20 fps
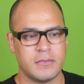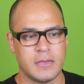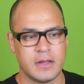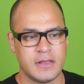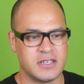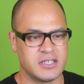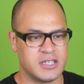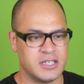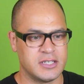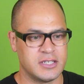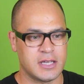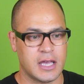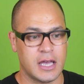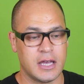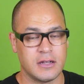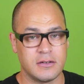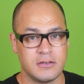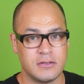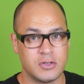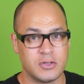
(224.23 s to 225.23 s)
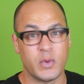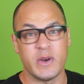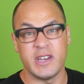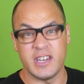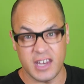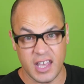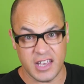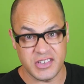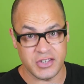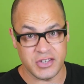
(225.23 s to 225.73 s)
This is 20
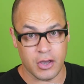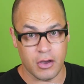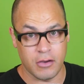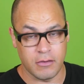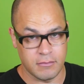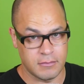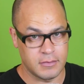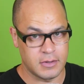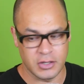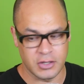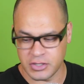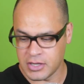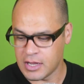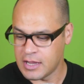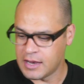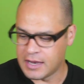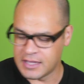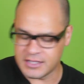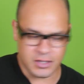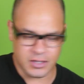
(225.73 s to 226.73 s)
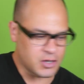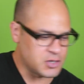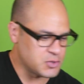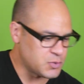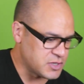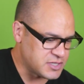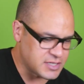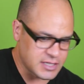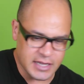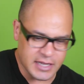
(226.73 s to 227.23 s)
days ago. Let's because
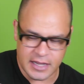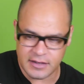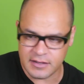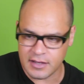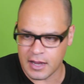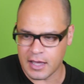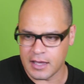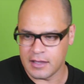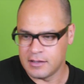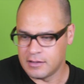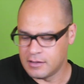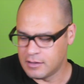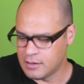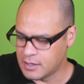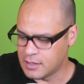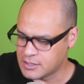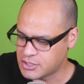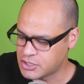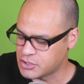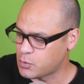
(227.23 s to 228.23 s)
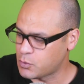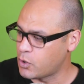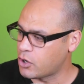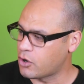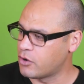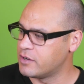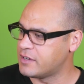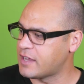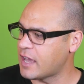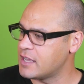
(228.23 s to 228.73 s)
what's the date today? Let's just work
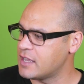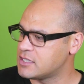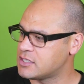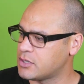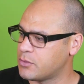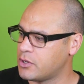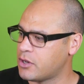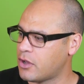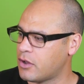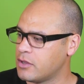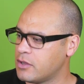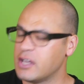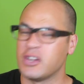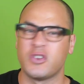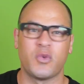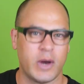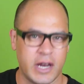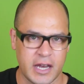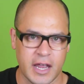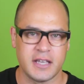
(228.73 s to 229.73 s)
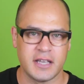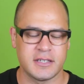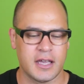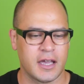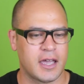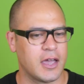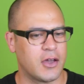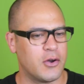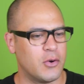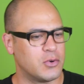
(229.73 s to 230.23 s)
on dates so we know. Yeah, 20 days.
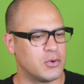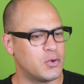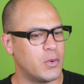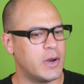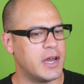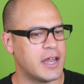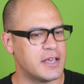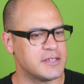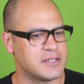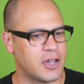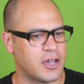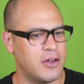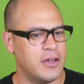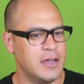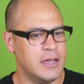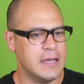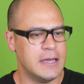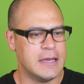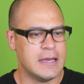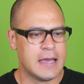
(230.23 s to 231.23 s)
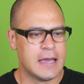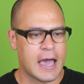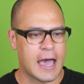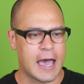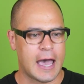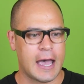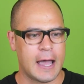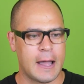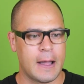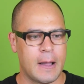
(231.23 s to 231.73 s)
Okay, cool. 20 days ago.
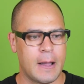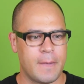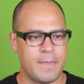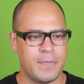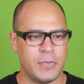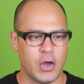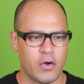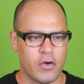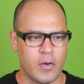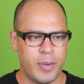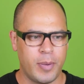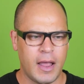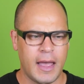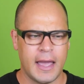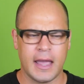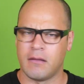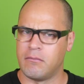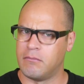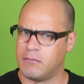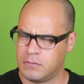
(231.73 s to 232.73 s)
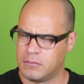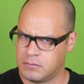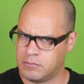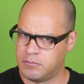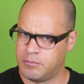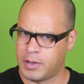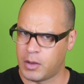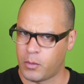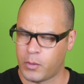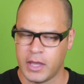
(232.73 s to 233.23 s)
No reply.
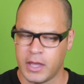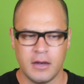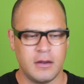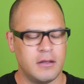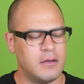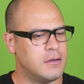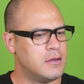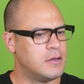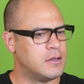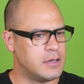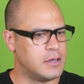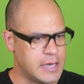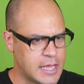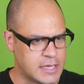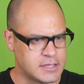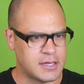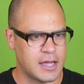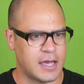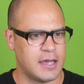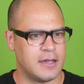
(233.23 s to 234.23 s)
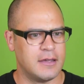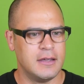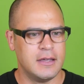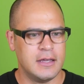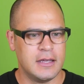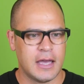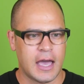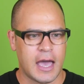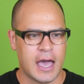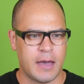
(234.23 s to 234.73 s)
Bit weird. Next day.
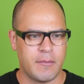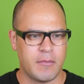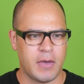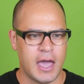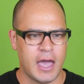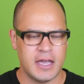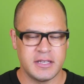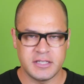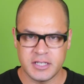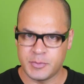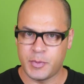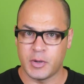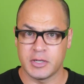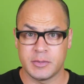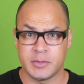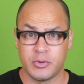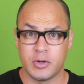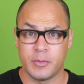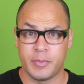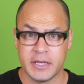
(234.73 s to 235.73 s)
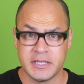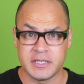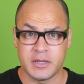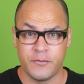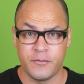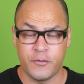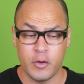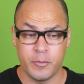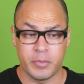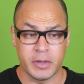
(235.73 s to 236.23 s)
Hey, is this possible to please
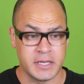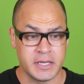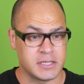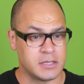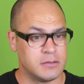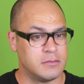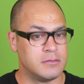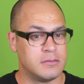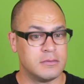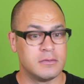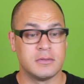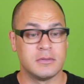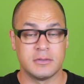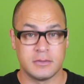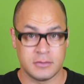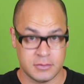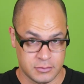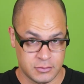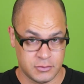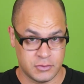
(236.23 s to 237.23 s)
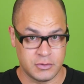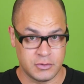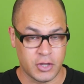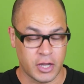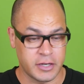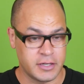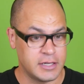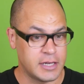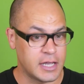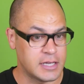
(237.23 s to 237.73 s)
confirm, please?
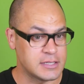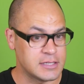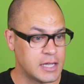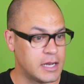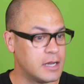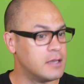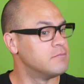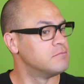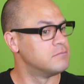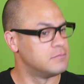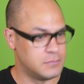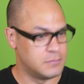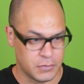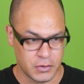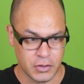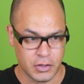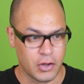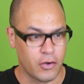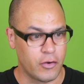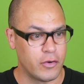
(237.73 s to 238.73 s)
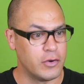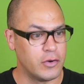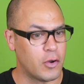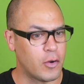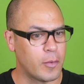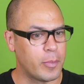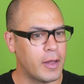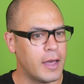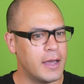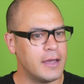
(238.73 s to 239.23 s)
19 days later. No
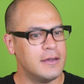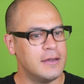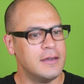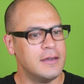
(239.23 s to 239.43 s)
reply.